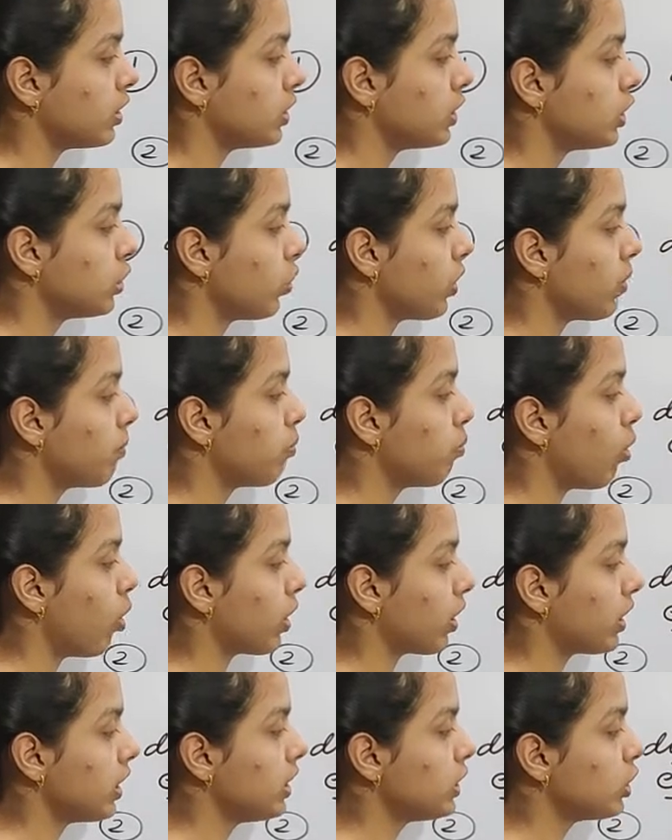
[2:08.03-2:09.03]
So
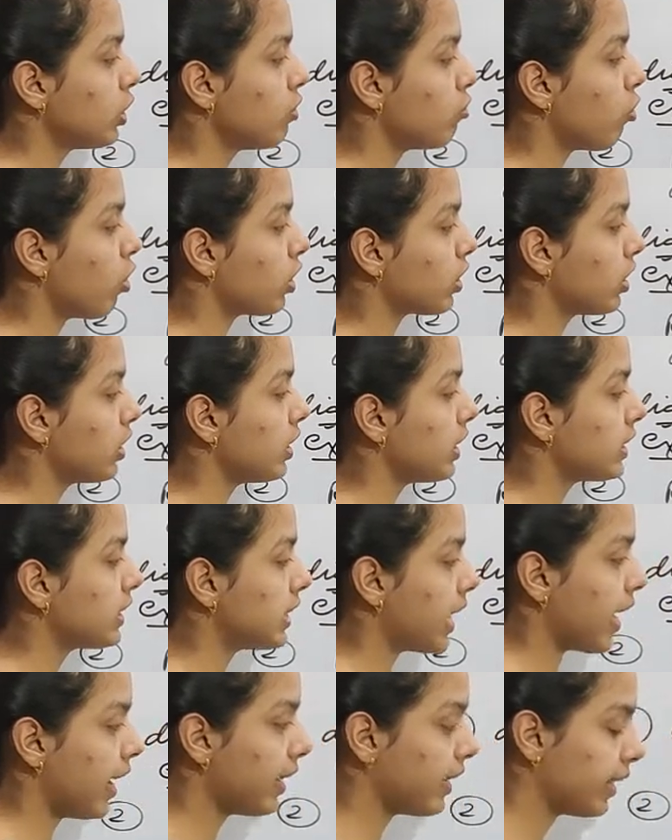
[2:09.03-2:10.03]
importance of water is
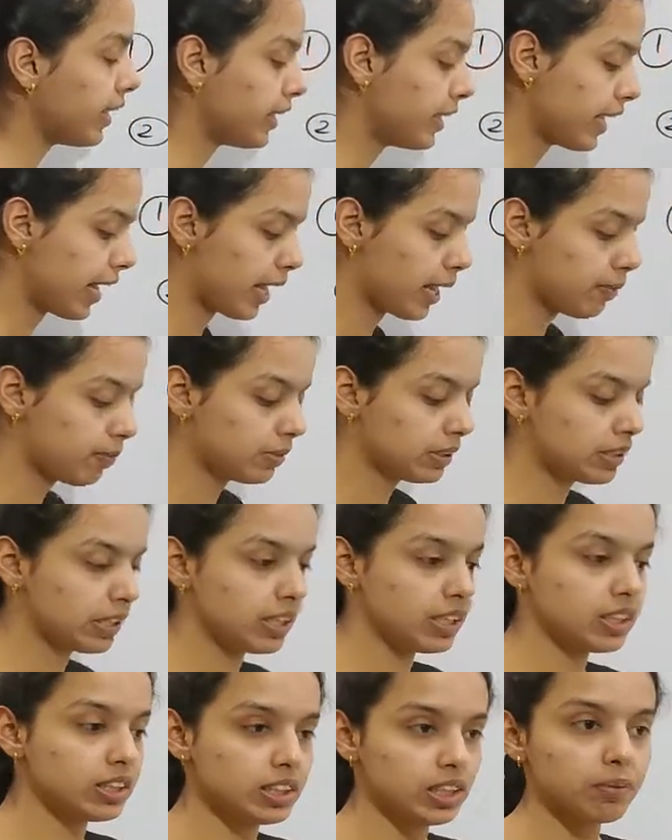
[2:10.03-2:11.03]
that it helps
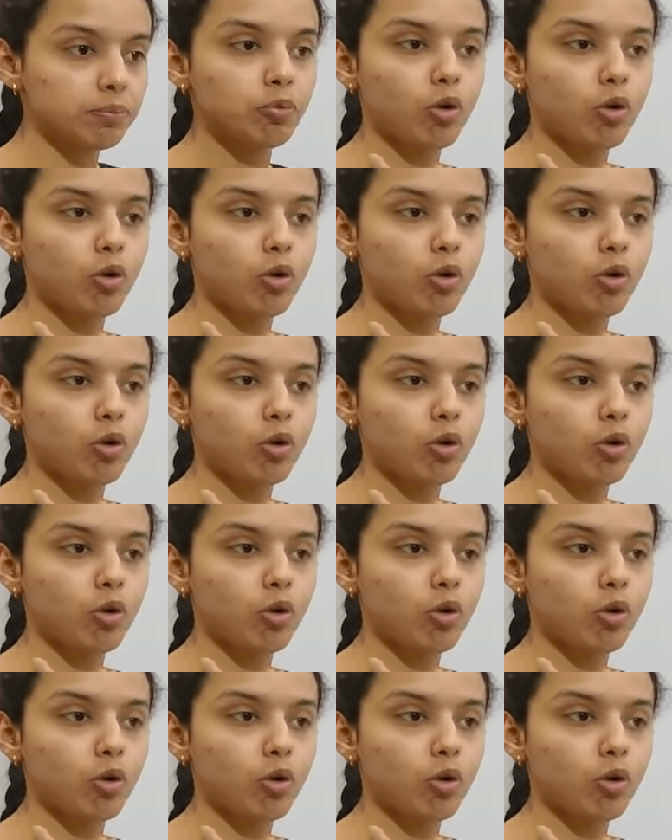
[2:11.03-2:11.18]
in the